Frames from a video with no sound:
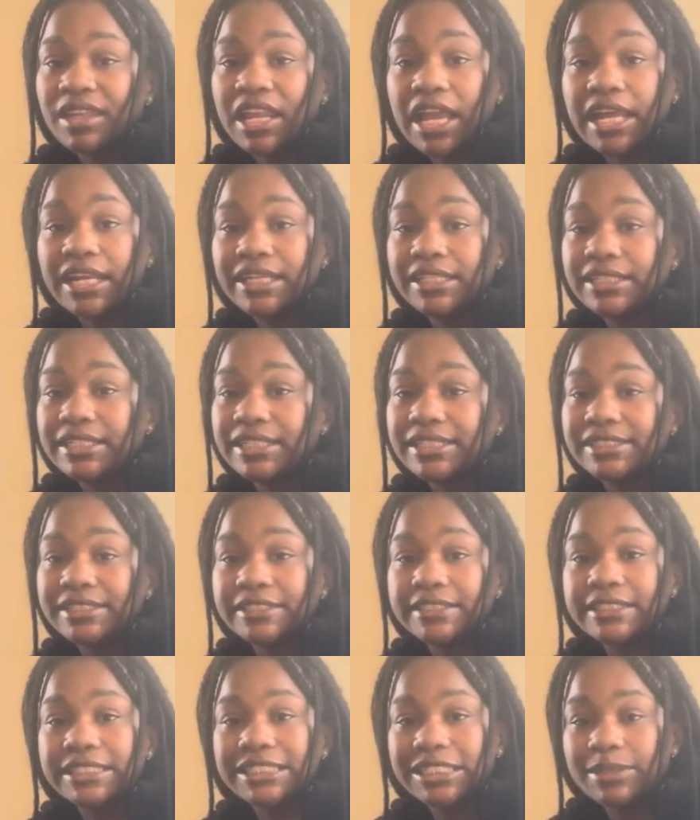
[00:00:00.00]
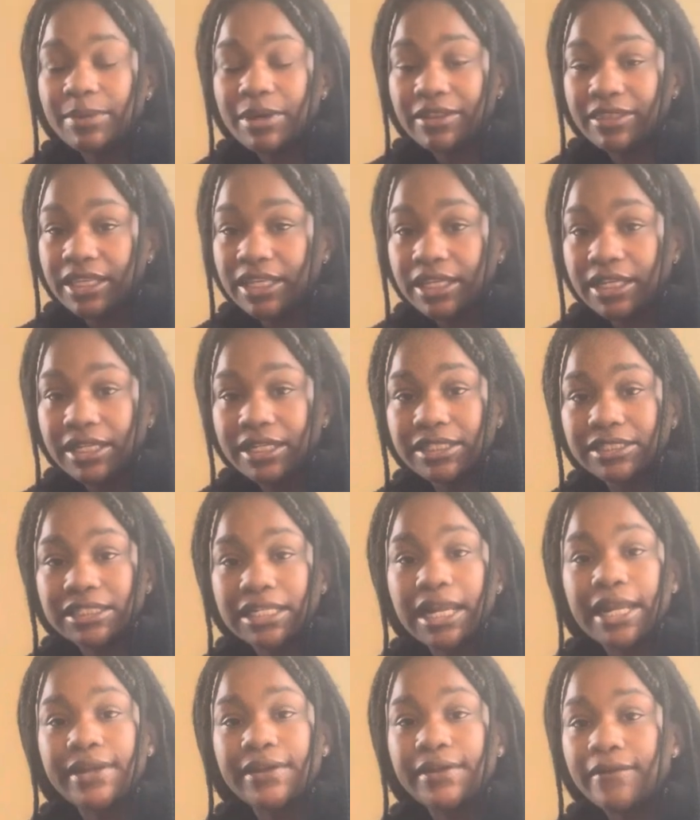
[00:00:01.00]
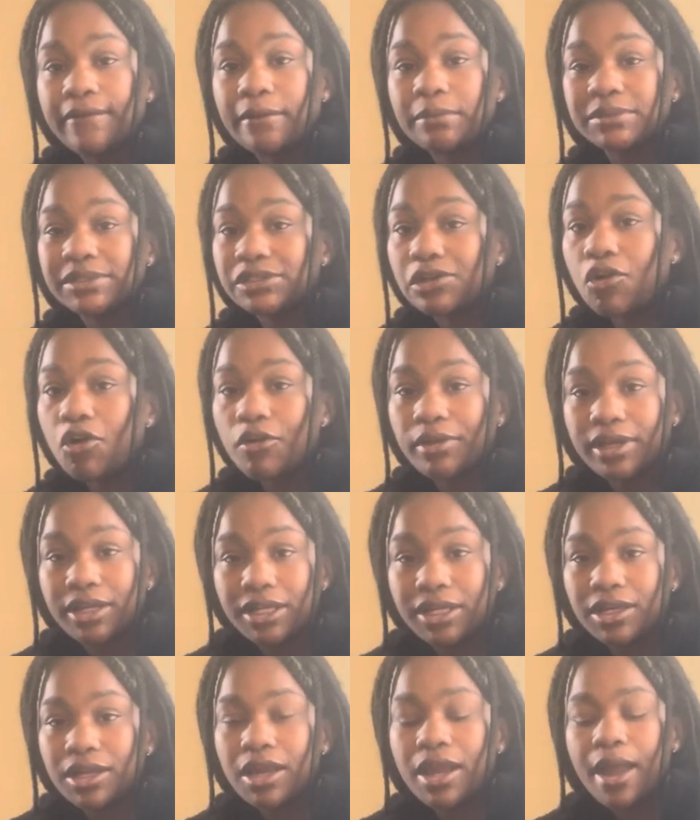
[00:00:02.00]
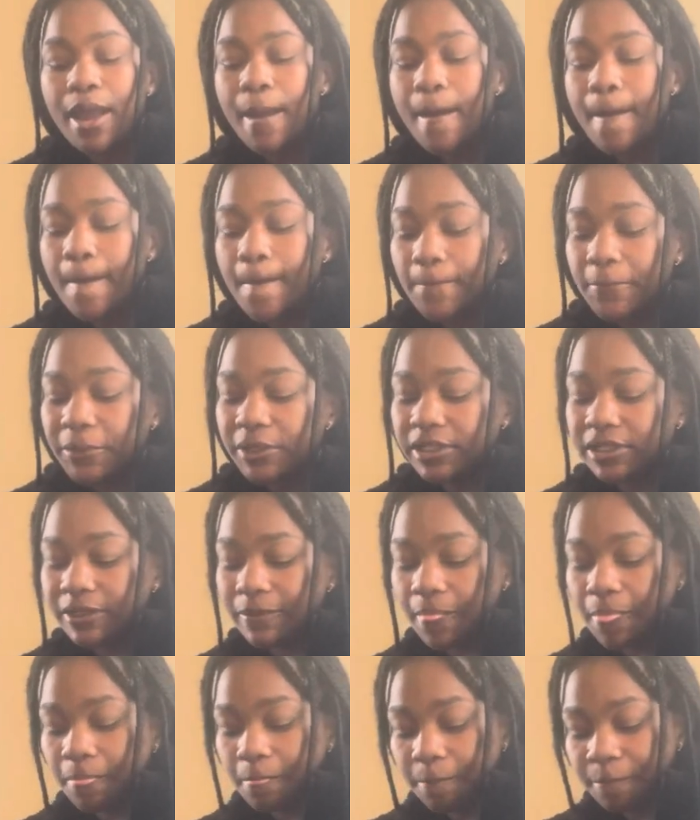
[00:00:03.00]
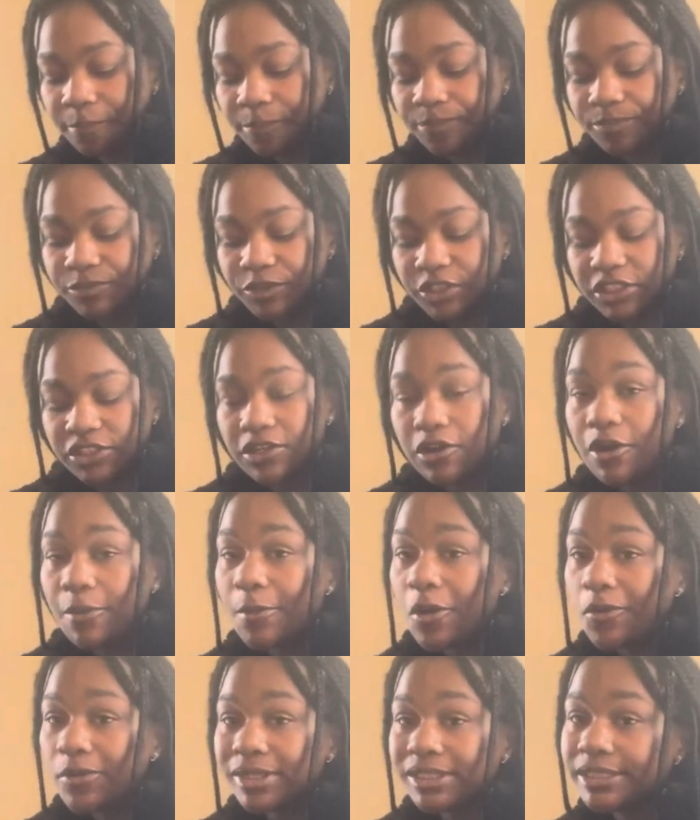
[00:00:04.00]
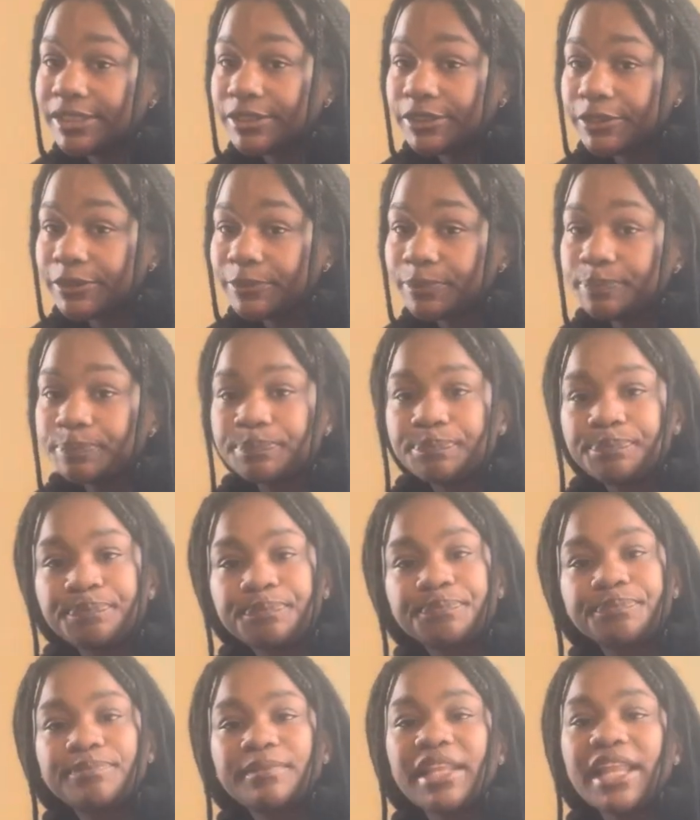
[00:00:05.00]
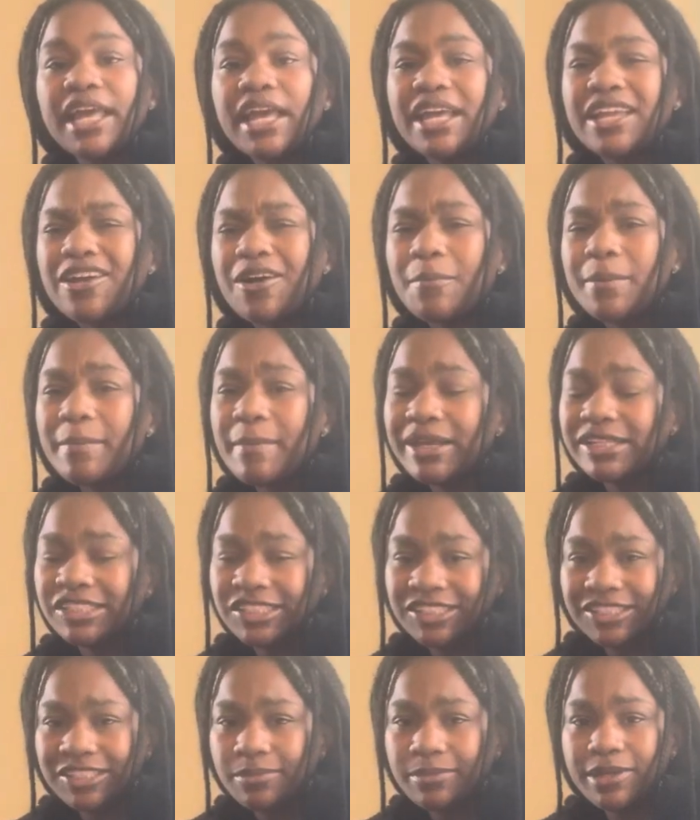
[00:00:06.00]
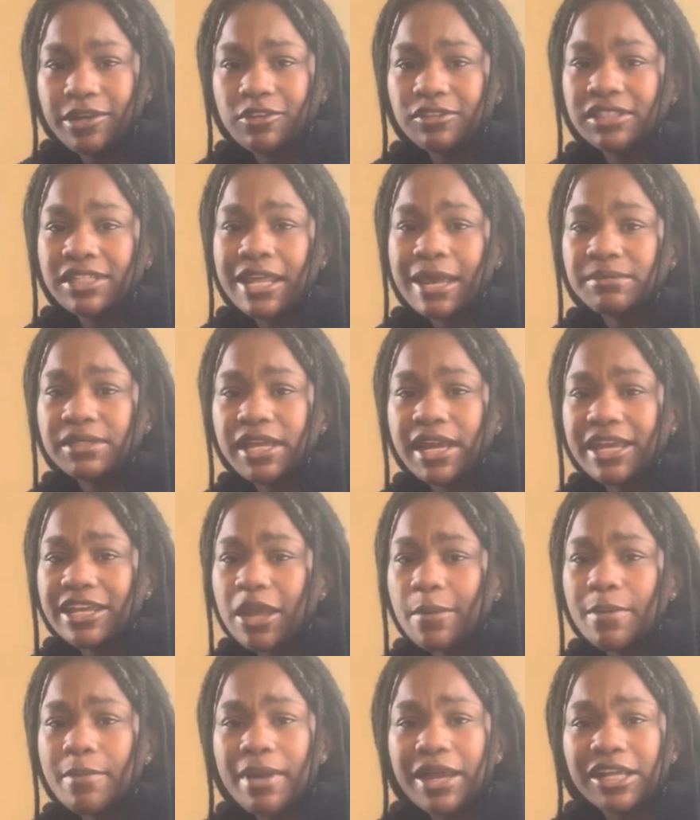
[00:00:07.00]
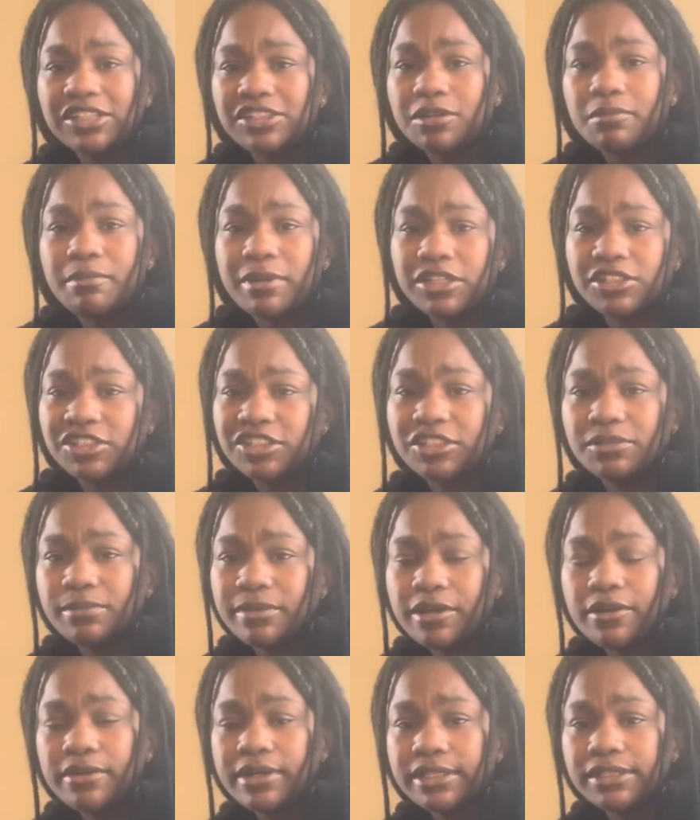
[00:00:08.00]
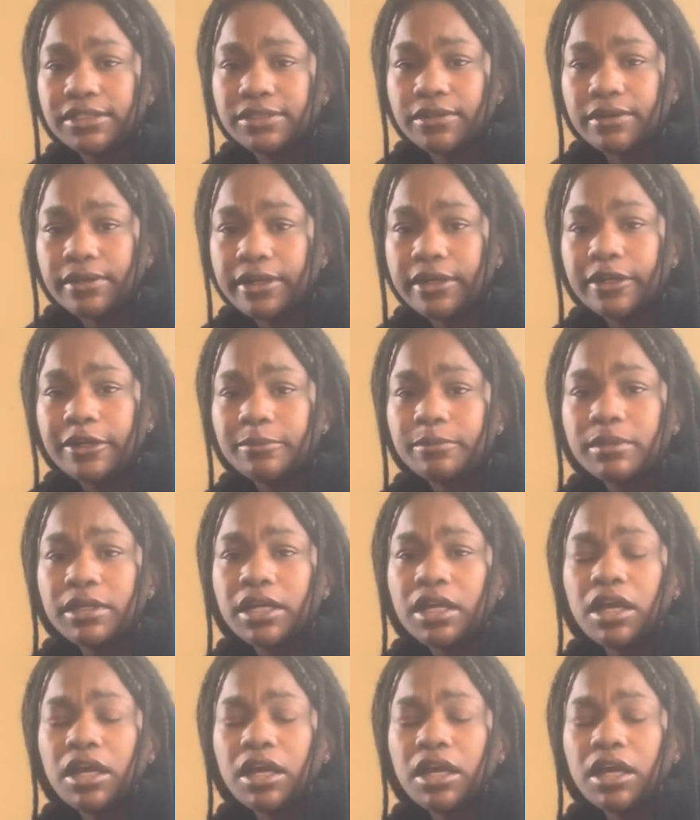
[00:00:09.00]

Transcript: I need to get serious about things, and I know I'm sorry. But just know I'm always here. Y'all be messaging me on Snapchat. Y'all be messaging me on Instagram.